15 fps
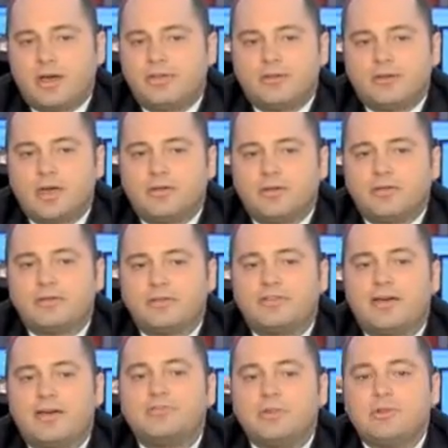and the Netherlands,
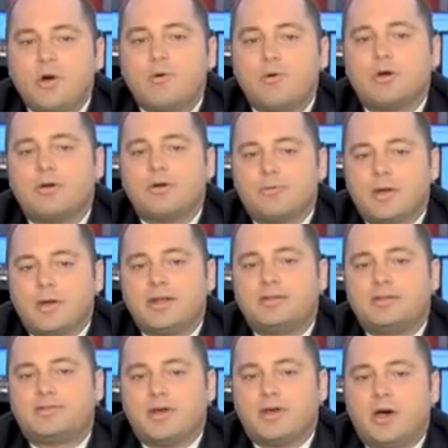have lower
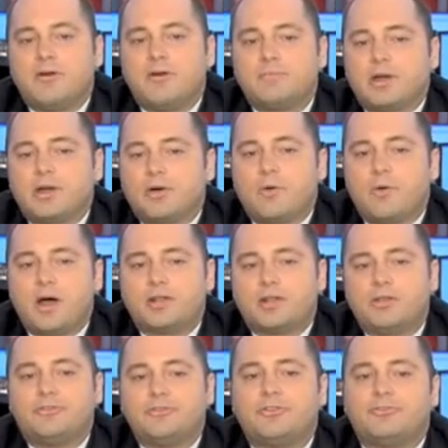rates of marijuana
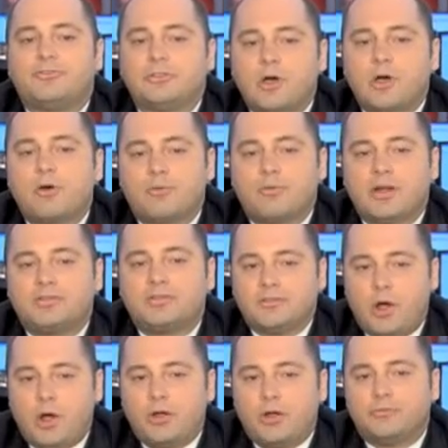usage and lower rates of
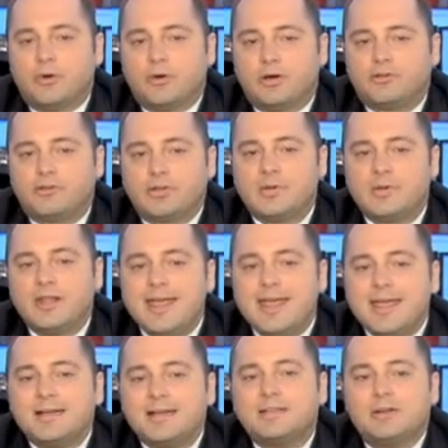all drugs. I mean,
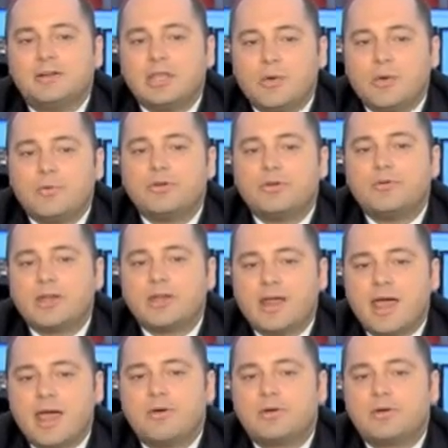clearly what we're doing now